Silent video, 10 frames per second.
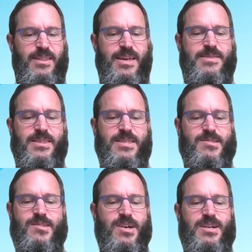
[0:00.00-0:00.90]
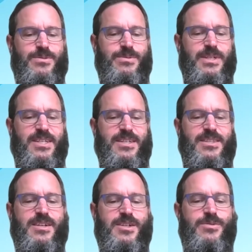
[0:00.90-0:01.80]
I think this is all really
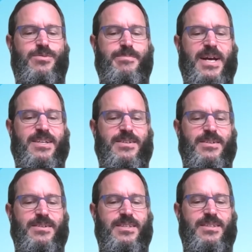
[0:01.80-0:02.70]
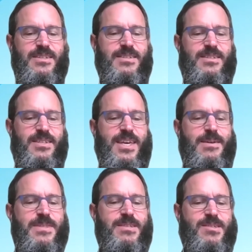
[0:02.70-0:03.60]
a good reminder to keep
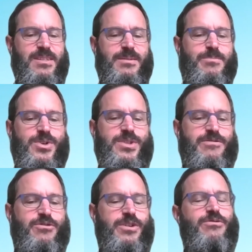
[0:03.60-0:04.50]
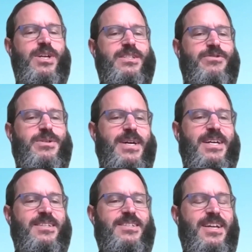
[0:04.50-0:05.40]
this a little more in the forefront of your
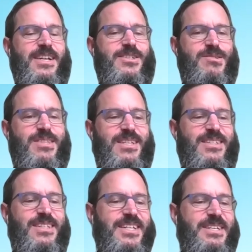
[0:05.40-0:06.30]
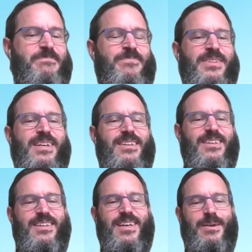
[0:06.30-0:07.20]
mind, not just think like,
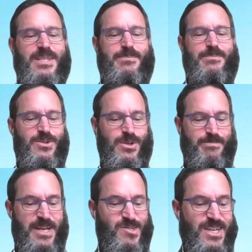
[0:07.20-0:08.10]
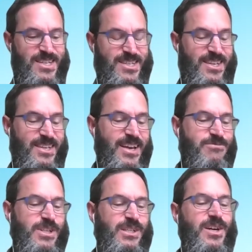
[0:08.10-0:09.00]
I'm going to be doing my studying, I
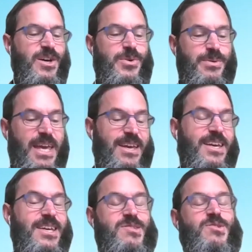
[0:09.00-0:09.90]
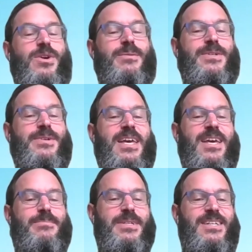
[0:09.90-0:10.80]
feel okay, so I'm okay,
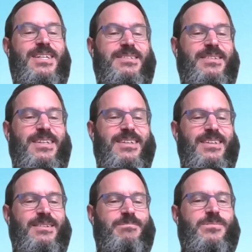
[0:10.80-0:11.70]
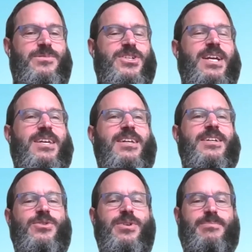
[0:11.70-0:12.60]
but like check in
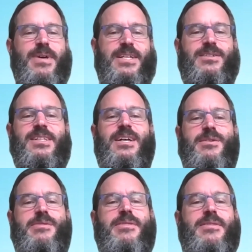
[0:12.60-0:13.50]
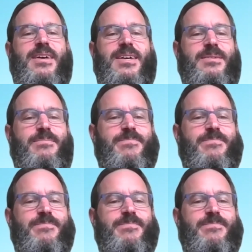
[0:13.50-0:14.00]
on your own mental health. How am I